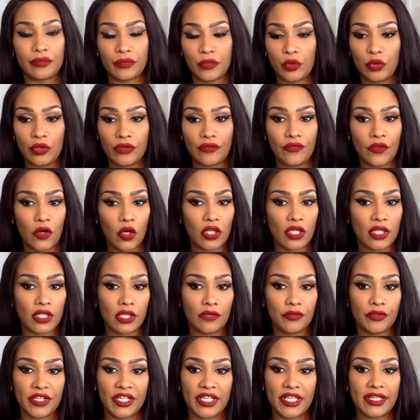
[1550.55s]
You can fall in
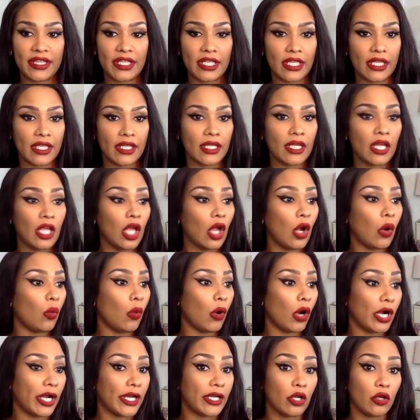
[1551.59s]
love with anything,
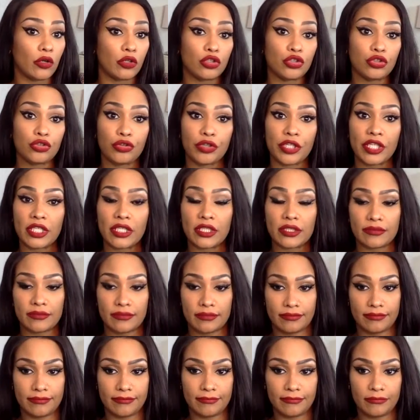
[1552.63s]
walking on the street
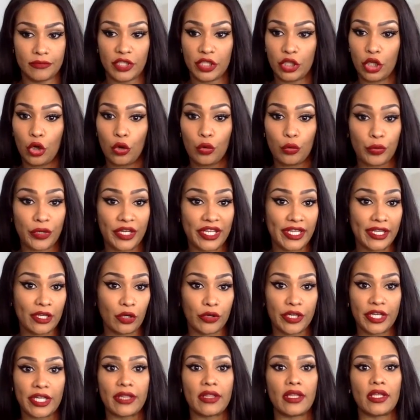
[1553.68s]
with no ring
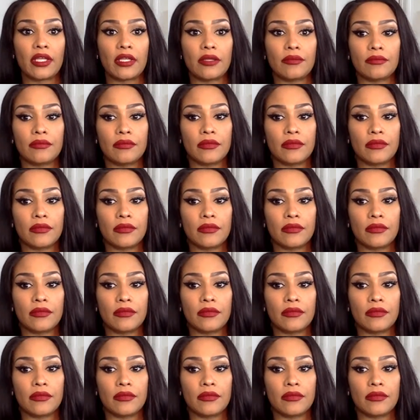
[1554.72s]
or anything.